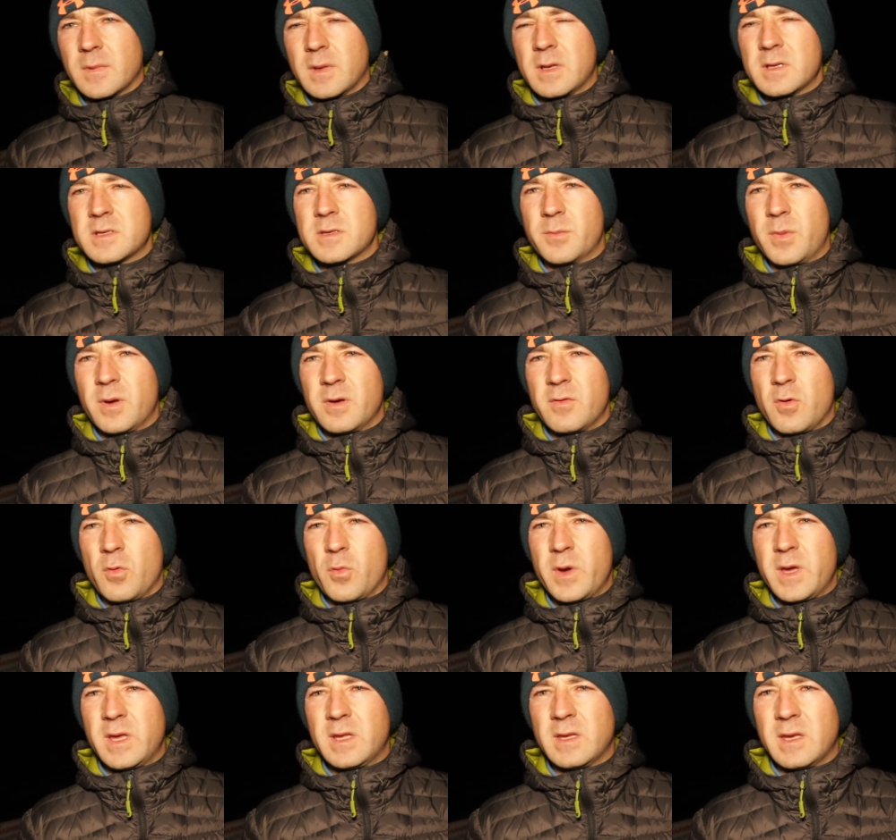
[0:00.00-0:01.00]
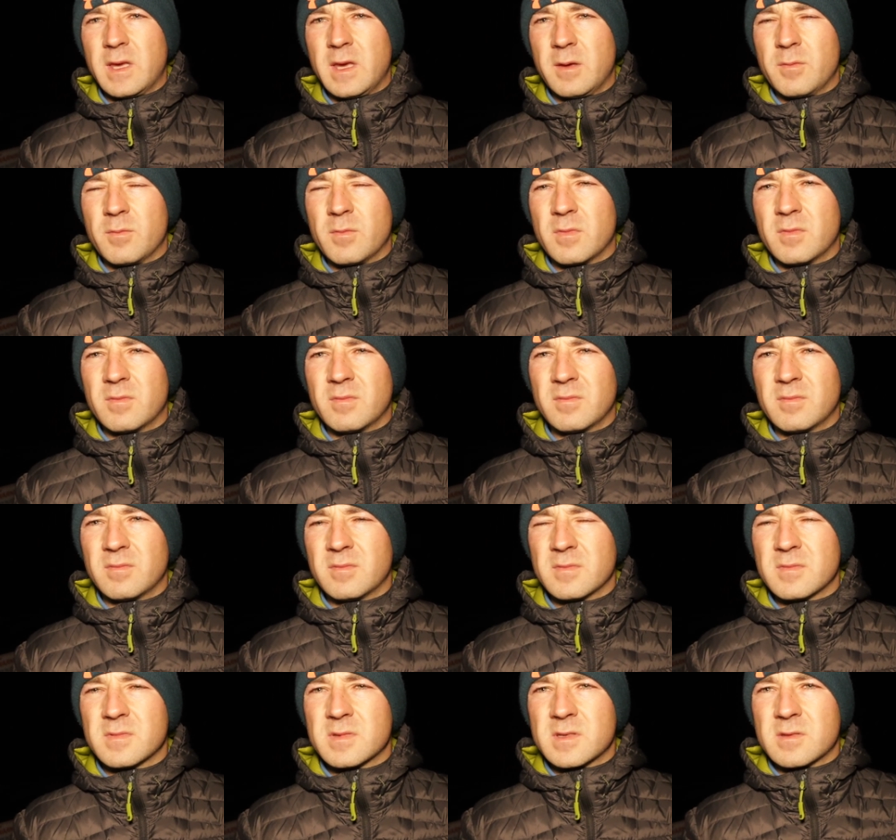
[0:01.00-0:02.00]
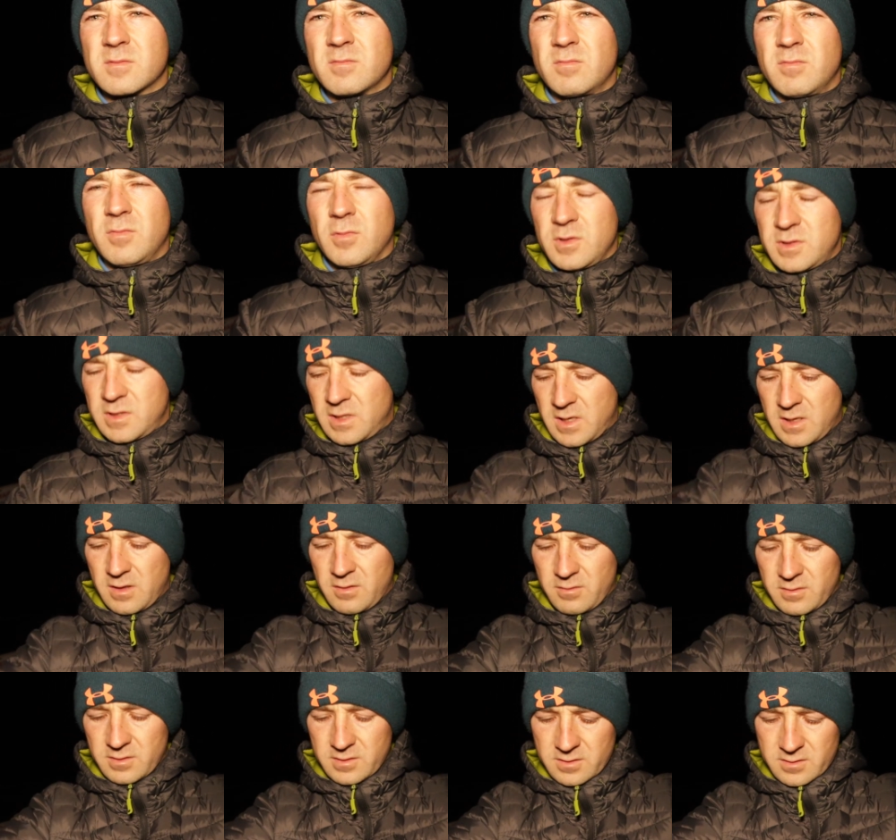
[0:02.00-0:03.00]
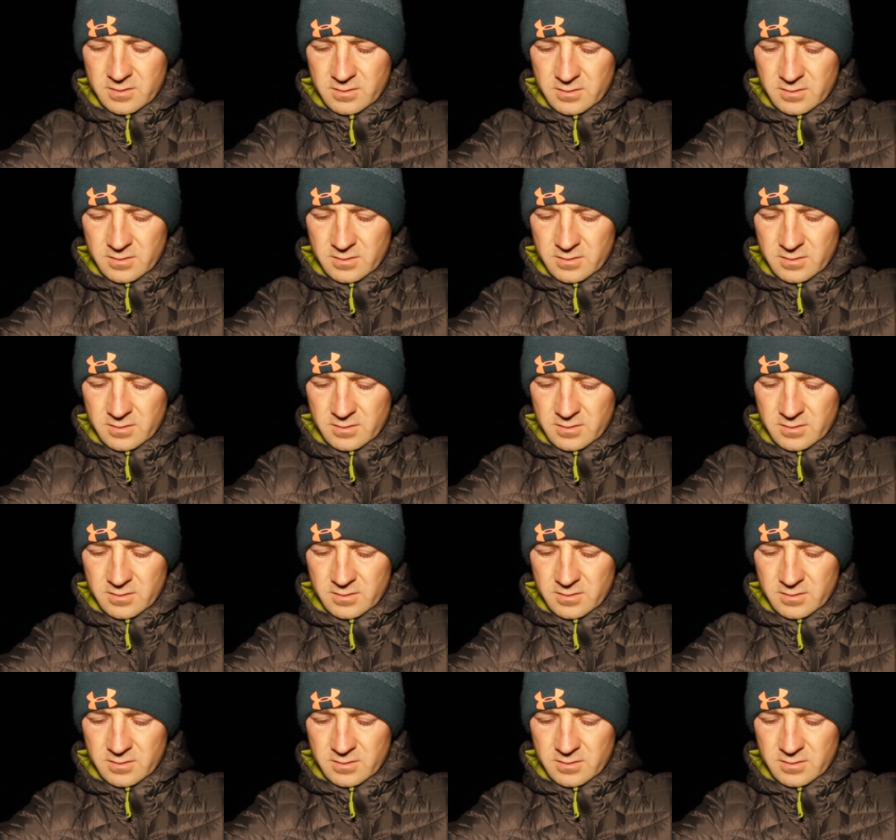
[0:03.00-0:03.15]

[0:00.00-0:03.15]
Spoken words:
it's a bit of a waiting game. What's it now? It's